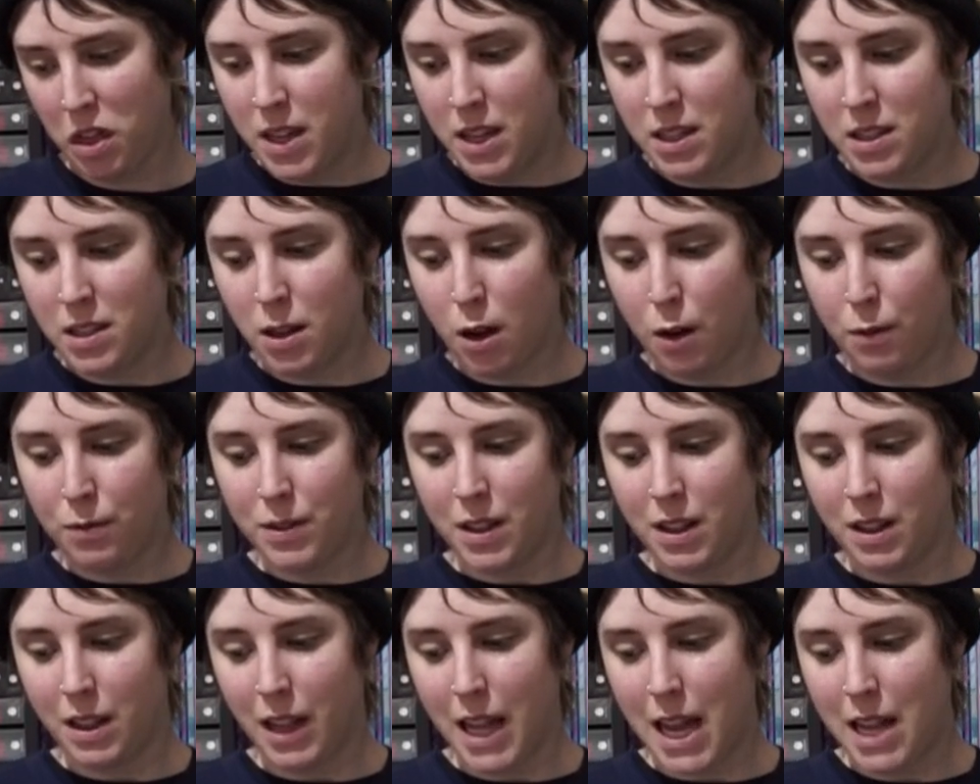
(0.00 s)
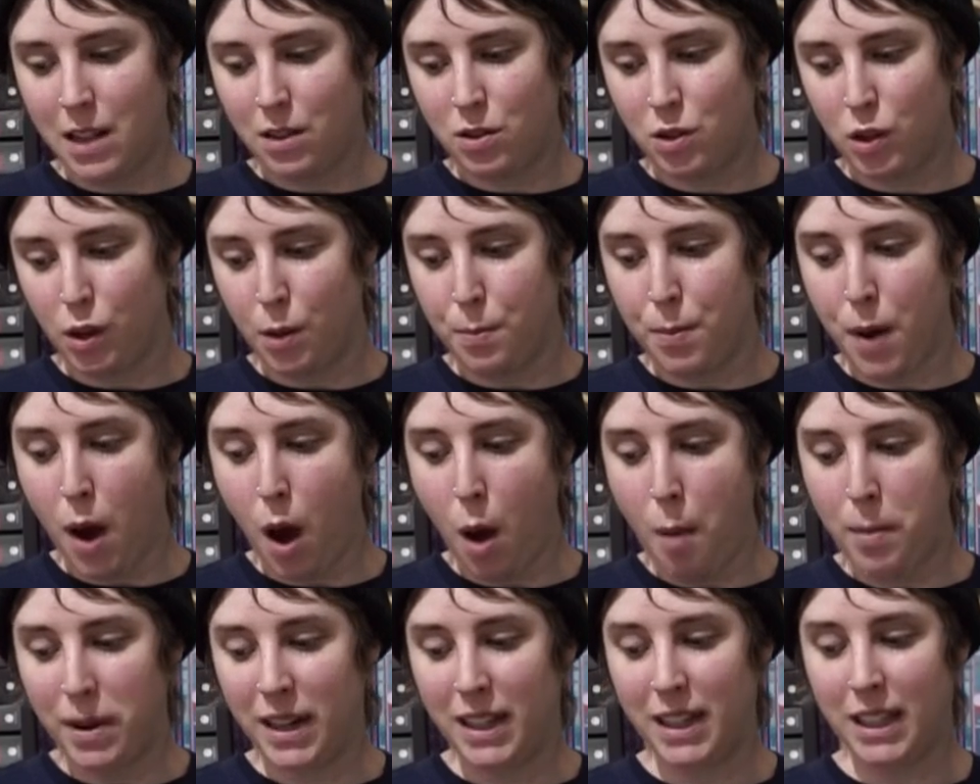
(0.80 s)
This often led to
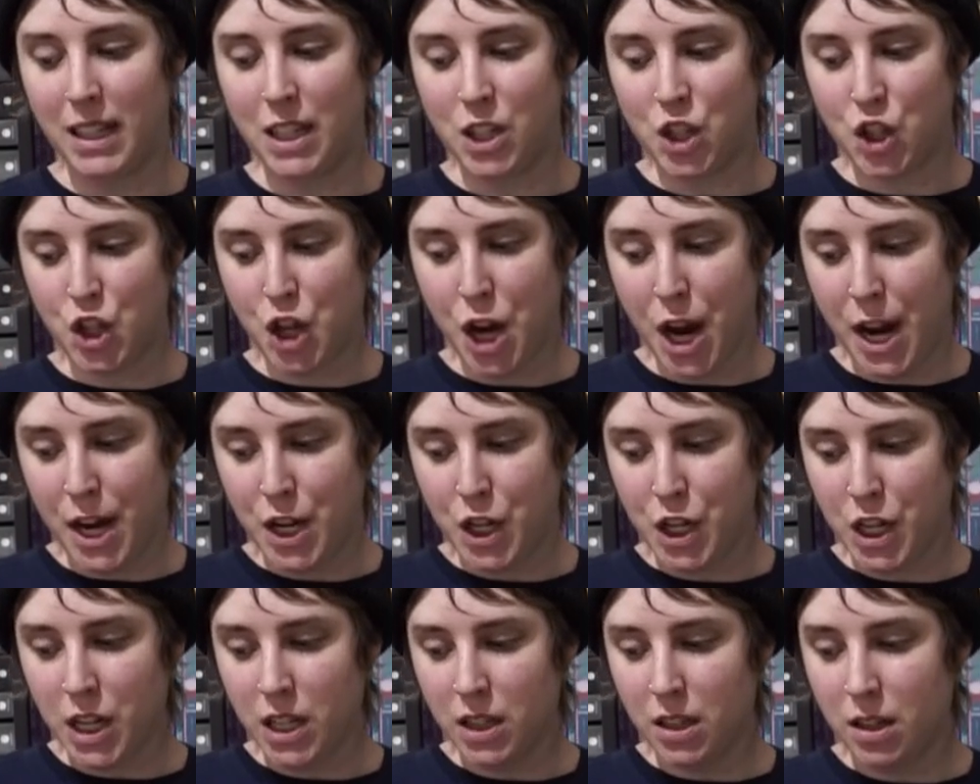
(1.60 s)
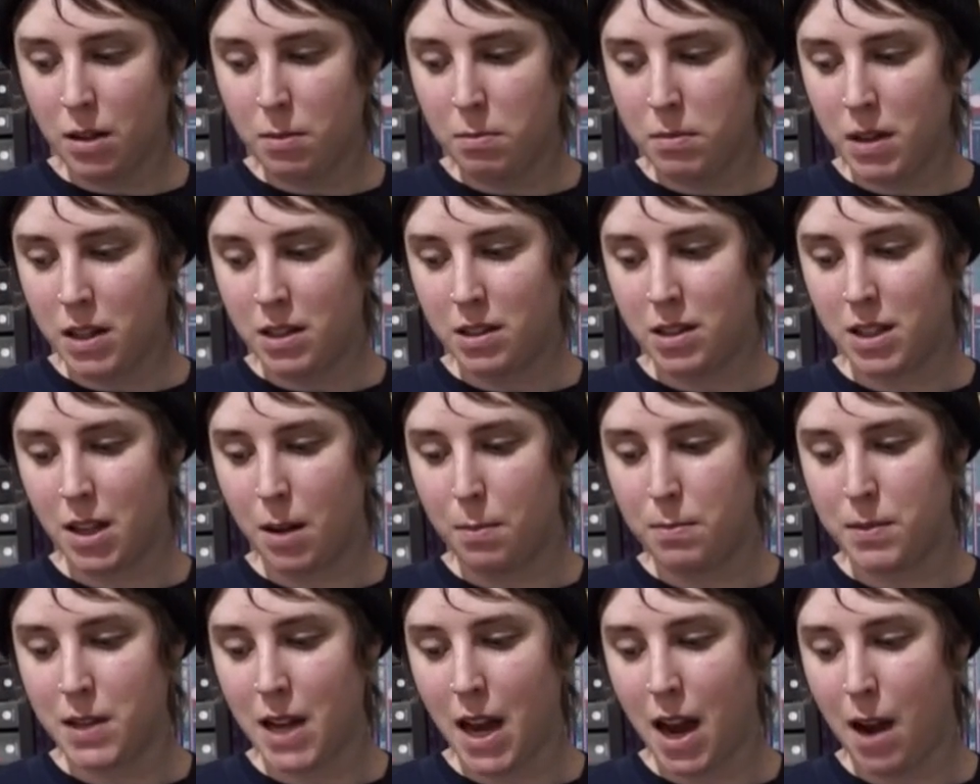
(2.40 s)
permanently changing them and
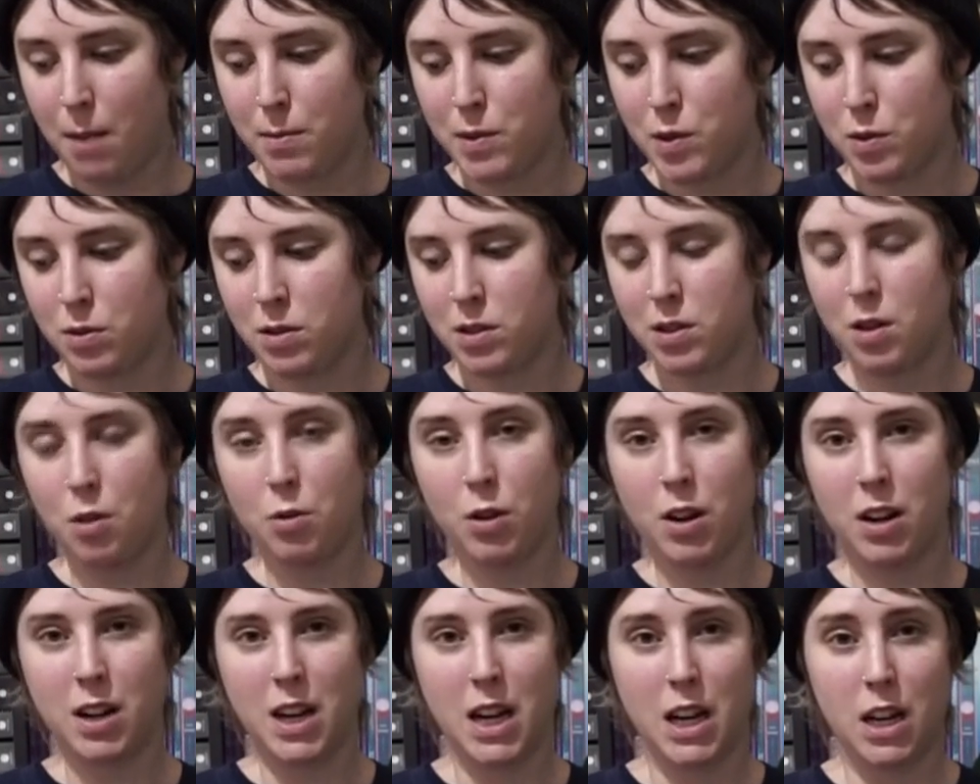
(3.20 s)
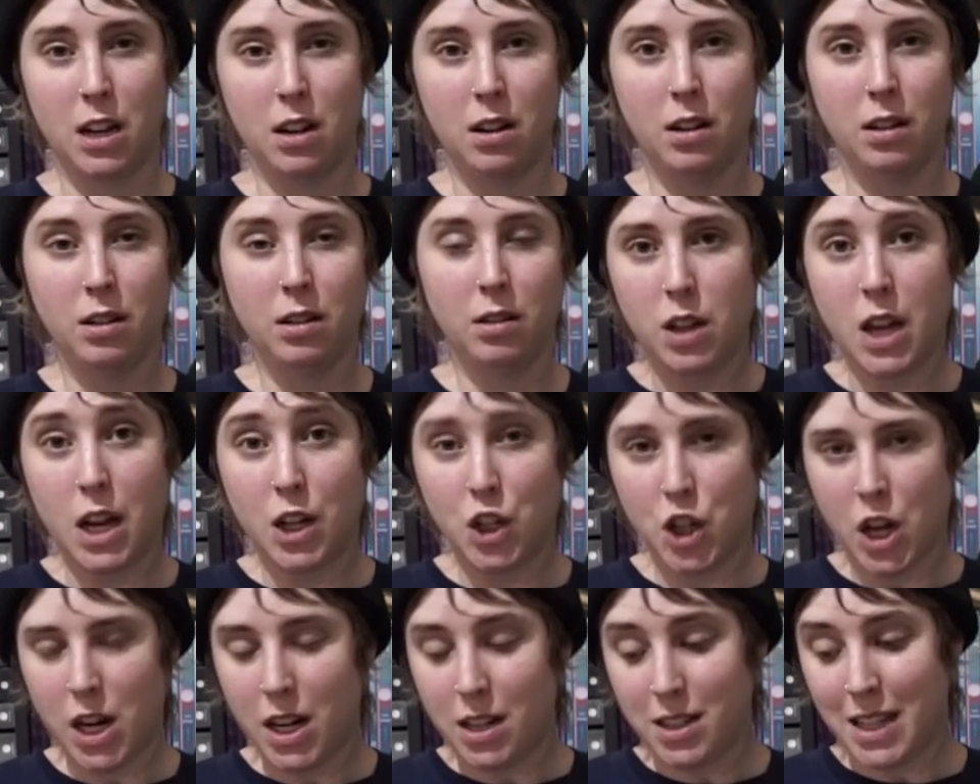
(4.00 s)
sometimes resulted in their
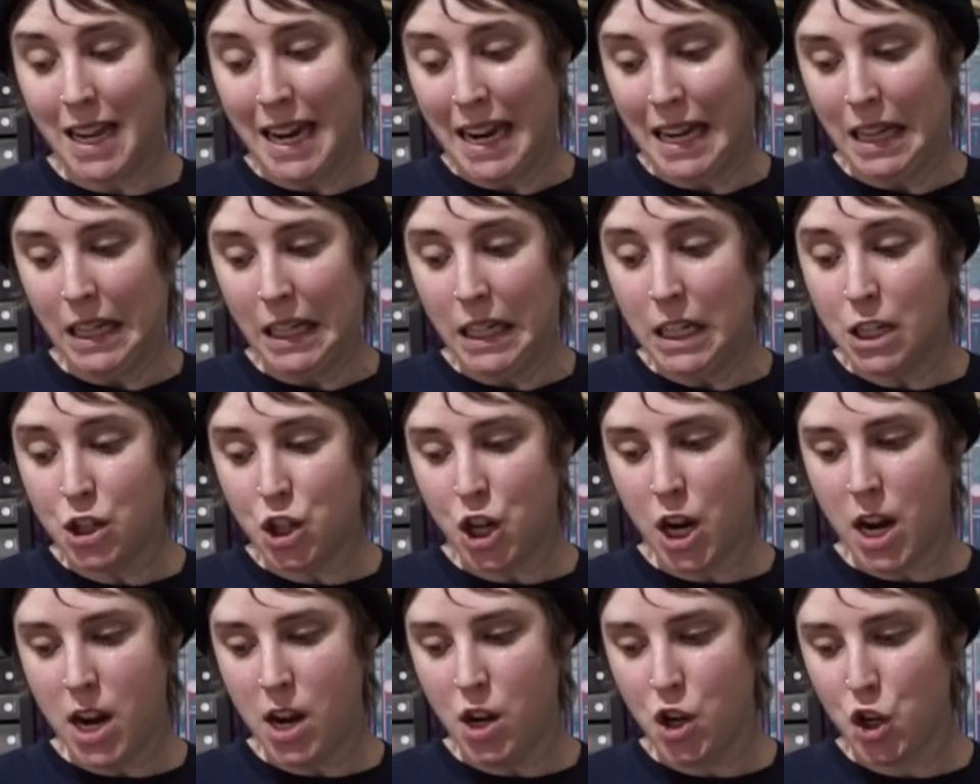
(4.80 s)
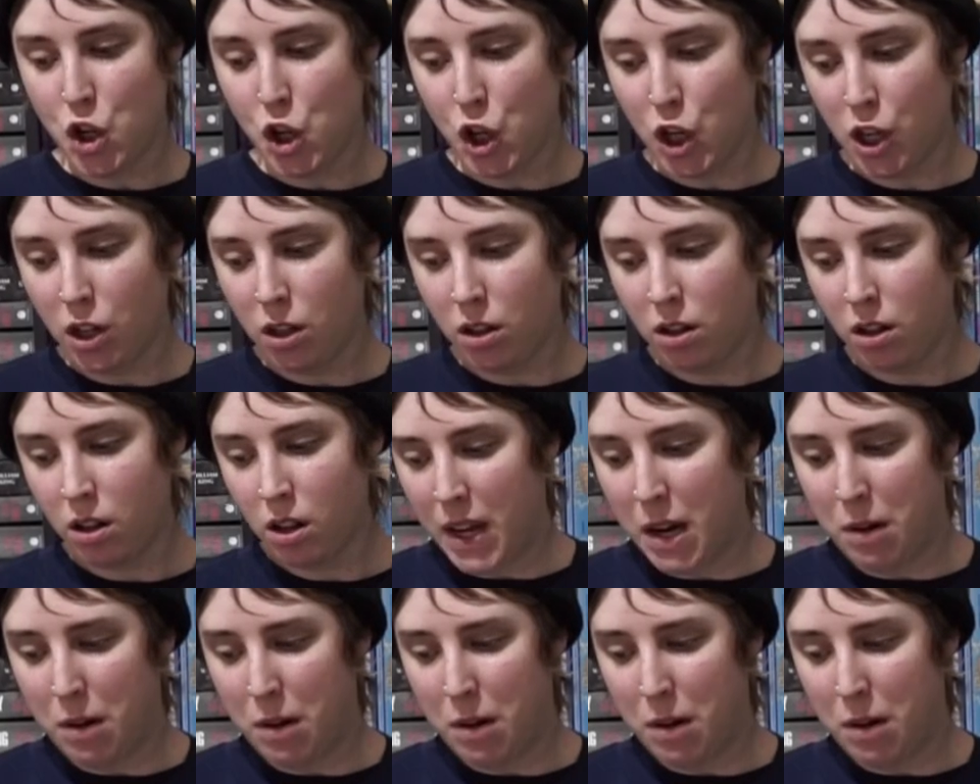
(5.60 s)
genitalia changing.